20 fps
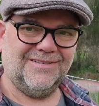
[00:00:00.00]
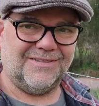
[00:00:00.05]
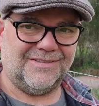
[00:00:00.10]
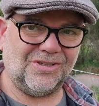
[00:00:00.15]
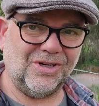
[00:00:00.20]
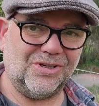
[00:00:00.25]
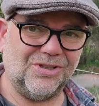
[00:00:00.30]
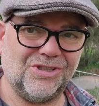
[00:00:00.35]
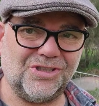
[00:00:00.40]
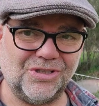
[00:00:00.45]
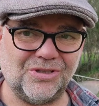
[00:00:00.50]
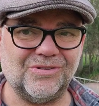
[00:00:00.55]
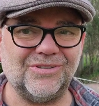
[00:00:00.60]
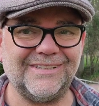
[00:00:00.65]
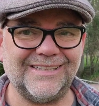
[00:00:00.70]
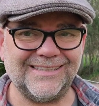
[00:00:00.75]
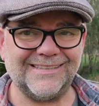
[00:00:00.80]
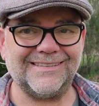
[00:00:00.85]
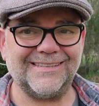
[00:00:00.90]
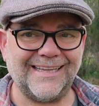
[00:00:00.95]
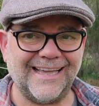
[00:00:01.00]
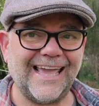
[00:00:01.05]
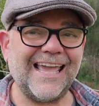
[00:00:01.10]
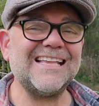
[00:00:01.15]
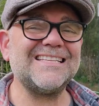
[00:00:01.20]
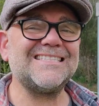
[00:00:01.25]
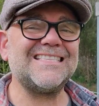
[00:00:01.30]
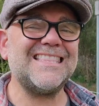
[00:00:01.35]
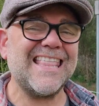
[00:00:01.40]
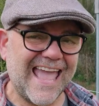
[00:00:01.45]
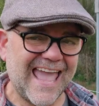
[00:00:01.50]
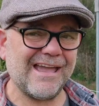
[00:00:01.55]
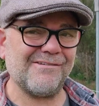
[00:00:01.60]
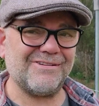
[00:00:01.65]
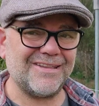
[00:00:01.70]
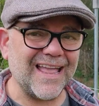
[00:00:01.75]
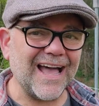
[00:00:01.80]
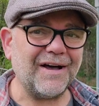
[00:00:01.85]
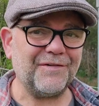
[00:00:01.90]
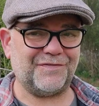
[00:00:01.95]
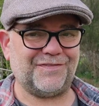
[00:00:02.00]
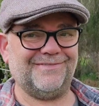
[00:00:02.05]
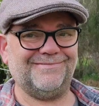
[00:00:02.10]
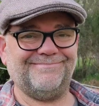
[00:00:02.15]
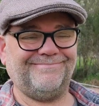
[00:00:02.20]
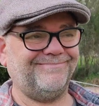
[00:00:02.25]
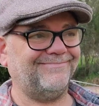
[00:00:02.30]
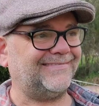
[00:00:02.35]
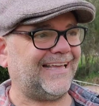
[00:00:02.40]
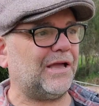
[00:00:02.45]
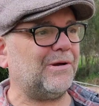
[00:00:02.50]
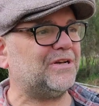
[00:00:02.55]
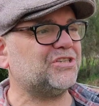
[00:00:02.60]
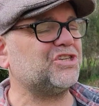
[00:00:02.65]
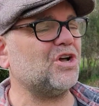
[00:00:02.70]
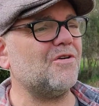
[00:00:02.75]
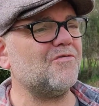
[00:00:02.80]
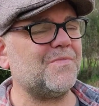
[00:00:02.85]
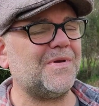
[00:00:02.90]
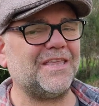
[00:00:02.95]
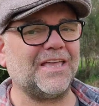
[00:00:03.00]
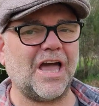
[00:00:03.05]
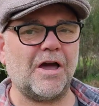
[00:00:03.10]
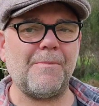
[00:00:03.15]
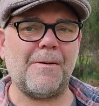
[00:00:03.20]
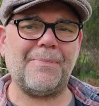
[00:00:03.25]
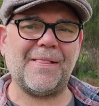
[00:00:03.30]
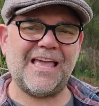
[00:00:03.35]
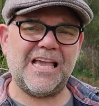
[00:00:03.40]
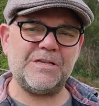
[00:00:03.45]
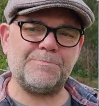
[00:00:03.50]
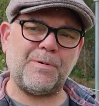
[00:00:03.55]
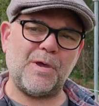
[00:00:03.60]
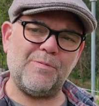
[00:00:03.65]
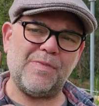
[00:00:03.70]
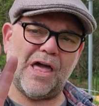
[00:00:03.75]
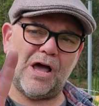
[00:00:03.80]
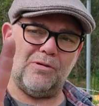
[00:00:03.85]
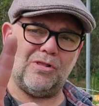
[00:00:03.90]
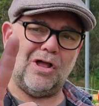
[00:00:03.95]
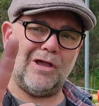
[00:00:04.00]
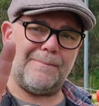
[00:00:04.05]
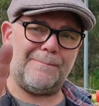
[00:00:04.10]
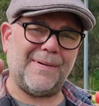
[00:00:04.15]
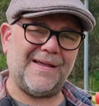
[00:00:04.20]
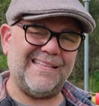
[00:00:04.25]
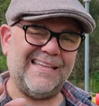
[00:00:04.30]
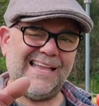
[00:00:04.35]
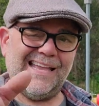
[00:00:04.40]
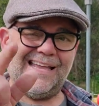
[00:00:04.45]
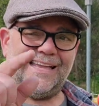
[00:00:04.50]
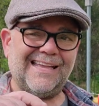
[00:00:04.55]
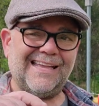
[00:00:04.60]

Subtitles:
not at all. It's near enough. Anyway, sorry for me to go, but please boop the old like button